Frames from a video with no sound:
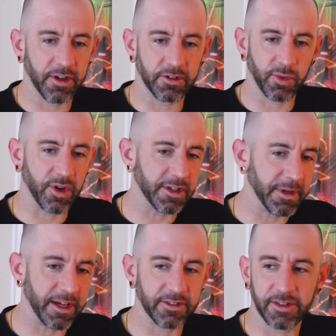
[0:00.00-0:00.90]
20
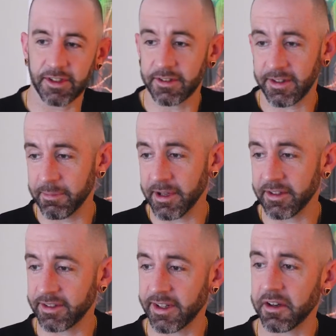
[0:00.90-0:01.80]
pounds here, 10
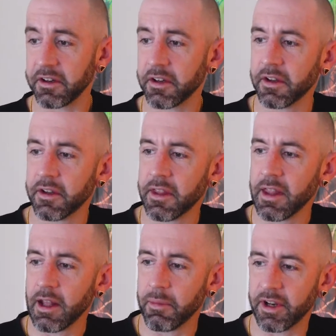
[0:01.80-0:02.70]
pounds there.
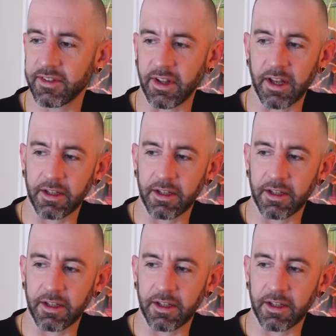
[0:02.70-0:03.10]
But it's like